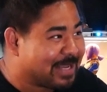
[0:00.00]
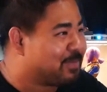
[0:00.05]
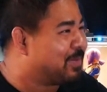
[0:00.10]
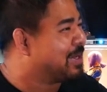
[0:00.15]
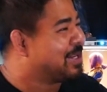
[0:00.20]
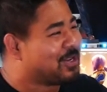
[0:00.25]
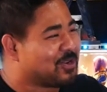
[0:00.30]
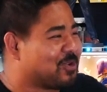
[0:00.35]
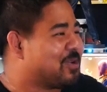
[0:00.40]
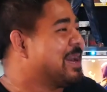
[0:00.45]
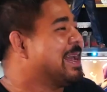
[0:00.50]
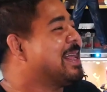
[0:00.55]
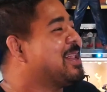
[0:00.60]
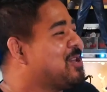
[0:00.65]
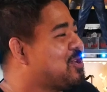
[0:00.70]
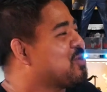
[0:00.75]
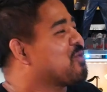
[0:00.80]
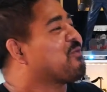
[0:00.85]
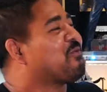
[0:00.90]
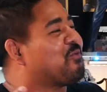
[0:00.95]
But you're in
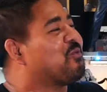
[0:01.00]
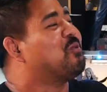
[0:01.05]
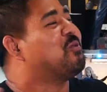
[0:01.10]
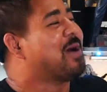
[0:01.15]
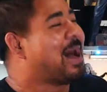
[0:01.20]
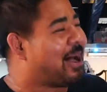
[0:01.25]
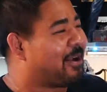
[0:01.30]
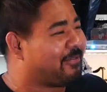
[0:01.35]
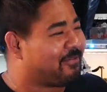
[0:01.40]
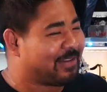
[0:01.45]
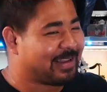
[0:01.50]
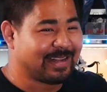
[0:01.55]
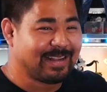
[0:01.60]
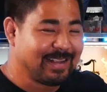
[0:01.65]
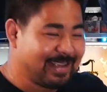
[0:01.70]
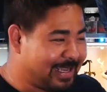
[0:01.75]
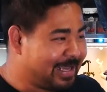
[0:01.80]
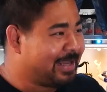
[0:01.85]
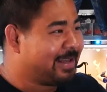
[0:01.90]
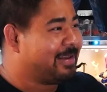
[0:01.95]
your full outfit,
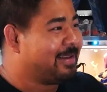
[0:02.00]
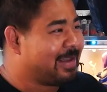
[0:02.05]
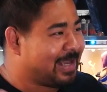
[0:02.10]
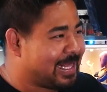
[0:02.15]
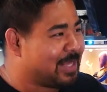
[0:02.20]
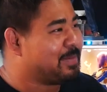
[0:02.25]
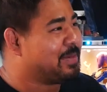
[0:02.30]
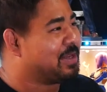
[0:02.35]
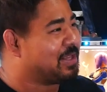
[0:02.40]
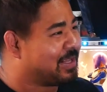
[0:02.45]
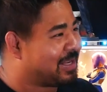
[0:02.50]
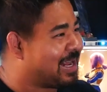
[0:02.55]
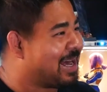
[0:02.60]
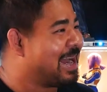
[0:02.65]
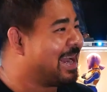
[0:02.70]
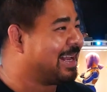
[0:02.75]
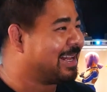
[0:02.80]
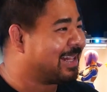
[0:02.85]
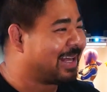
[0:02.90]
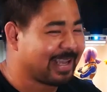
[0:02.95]
right, in the middle of the
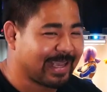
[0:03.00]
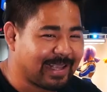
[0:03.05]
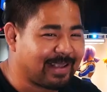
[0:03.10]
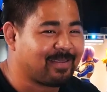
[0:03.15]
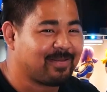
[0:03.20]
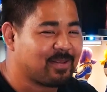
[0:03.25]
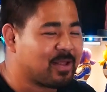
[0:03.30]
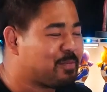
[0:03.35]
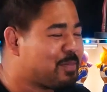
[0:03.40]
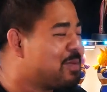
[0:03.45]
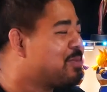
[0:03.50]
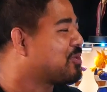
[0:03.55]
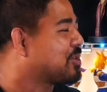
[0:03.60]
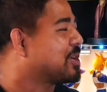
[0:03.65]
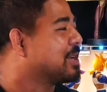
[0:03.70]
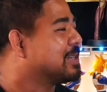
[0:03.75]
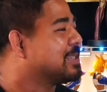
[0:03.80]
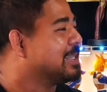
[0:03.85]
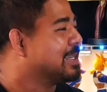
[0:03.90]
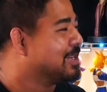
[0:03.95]
night. Like people are
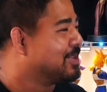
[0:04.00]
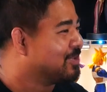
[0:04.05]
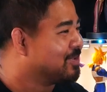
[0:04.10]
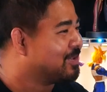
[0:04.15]
gonna see you.